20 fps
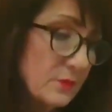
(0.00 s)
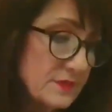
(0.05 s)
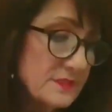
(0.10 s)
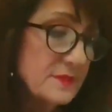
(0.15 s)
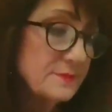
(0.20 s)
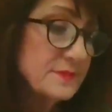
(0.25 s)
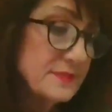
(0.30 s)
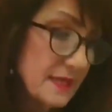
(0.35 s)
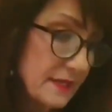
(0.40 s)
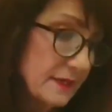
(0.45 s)
That
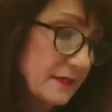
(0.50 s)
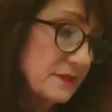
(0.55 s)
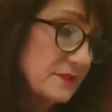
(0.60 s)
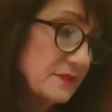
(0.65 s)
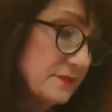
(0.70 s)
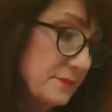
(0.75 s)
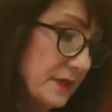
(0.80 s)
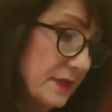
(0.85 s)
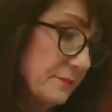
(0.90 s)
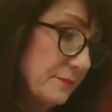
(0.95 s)
was
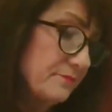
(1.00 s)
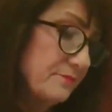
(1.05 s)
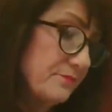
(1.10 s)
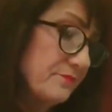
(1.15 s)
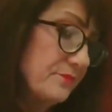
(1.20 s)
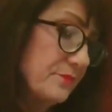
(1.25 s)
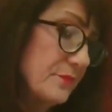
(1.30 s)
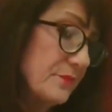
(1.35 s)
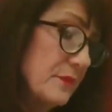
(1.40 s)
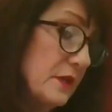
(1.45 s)
upsetting to me.
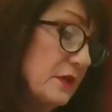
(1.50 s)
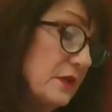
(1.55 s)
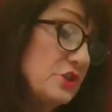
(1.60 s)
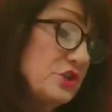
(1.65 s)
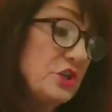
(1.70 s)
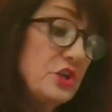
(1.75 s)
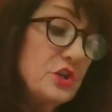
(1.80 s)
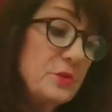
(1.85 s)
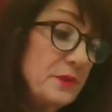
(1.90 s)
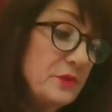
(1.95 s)

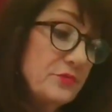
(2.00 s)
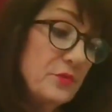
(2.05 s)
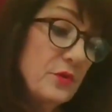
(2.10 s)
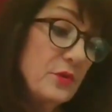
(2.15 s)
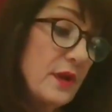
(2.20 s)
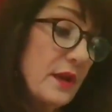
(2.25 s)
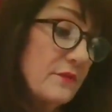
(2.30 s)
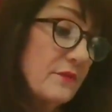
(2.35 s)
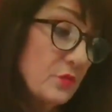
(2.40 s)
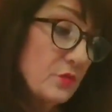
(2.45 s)
She could be
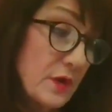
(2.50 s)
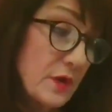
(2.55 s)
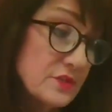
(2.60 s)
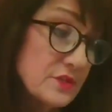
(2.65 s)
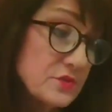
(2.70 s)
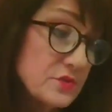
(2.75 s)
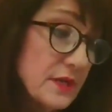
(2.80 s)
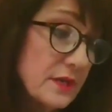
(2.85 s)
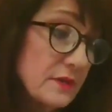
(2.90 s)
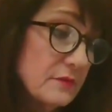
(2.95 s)
thrown out of a
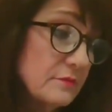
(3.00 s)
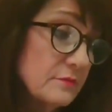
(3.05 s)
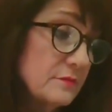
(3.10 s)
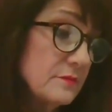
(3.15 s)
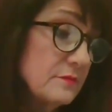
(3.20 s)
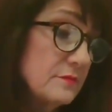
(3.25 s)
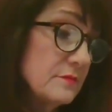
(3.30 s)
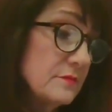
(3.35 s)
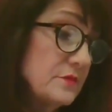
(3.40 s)
restaurant.